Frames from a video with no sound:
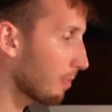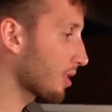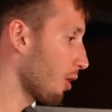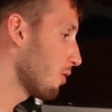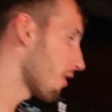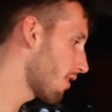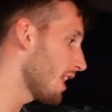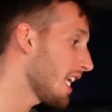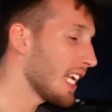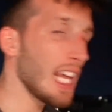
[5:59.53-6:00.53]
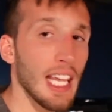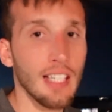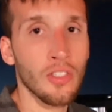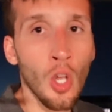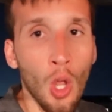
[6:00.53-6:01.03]
So the thing
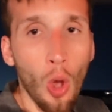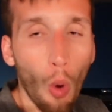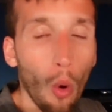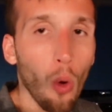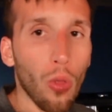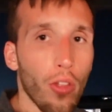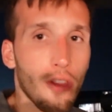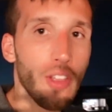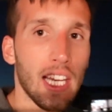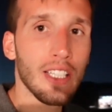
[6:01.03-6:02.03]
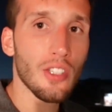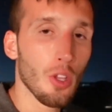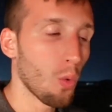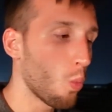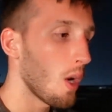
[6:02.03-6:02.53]
is, all the things
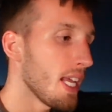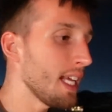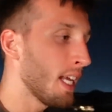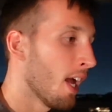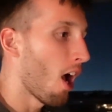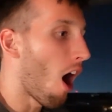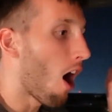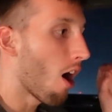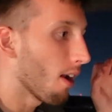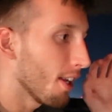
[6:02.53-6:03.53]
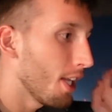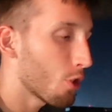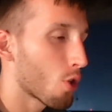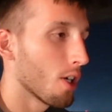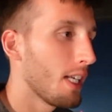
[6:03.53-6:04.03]
that we are
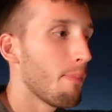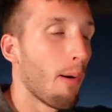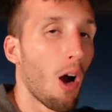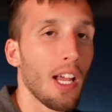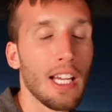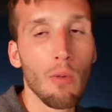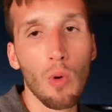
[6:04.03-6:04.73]
literally buying and